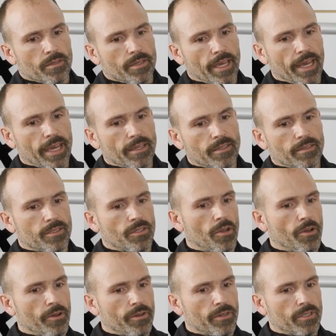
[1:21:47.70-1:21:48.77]
Okay,
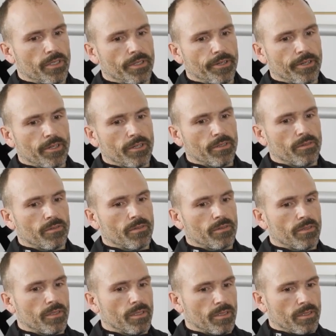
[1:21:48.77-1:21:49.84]
so you're
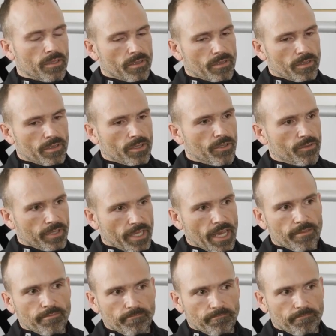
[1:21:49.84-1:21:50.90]

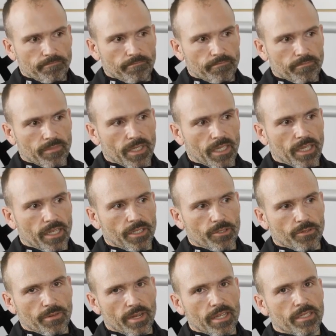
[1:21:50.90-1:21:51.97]
U10 and
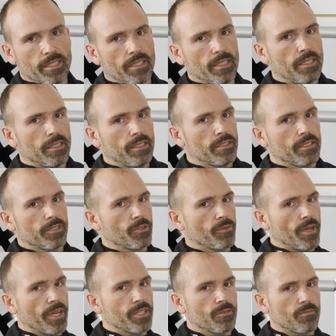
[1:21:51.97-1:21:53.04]
you're racing in a
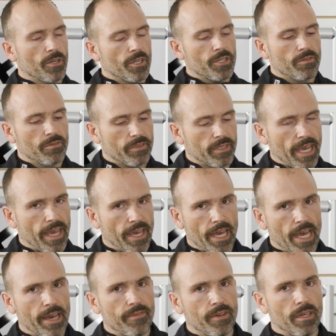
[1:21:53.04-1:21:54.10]
situation where you can't
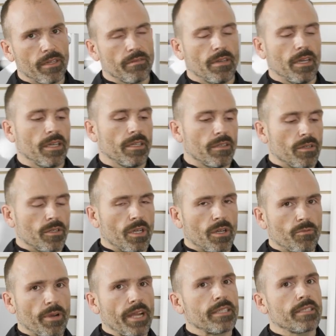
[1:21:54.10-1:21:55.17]
have
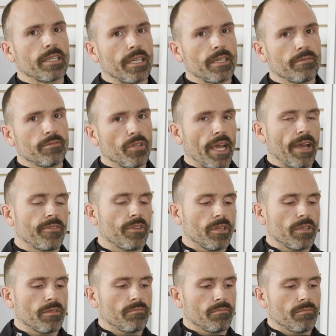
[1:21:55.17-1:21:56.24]
a race ski. You have
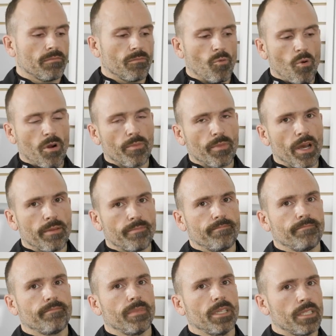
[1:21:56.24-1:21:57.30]
to warm up,
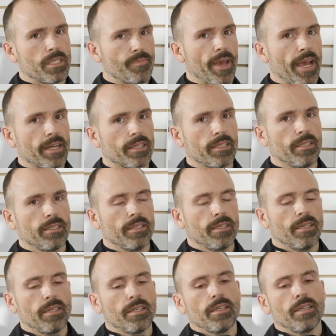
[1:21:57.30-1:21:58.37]
inspect,
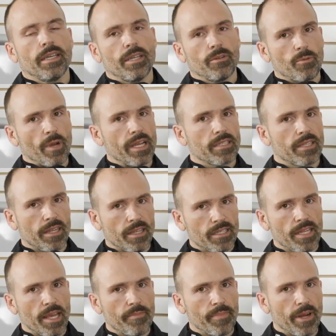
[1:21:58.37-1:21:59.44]
and race on the
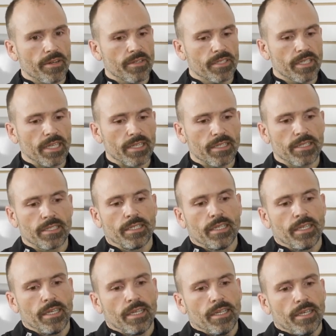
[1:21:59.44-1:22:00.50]
same pair of skis.
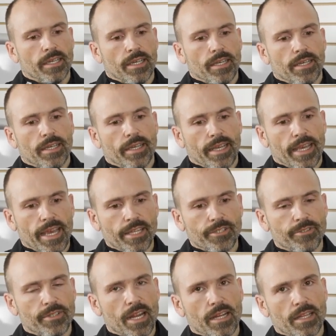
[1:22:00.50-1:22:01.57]
And
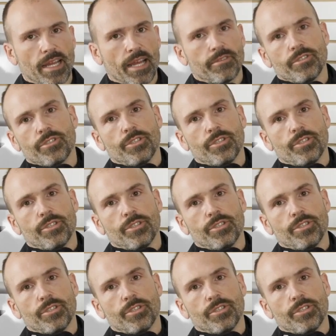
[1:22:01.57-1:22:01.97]
you're not allowed to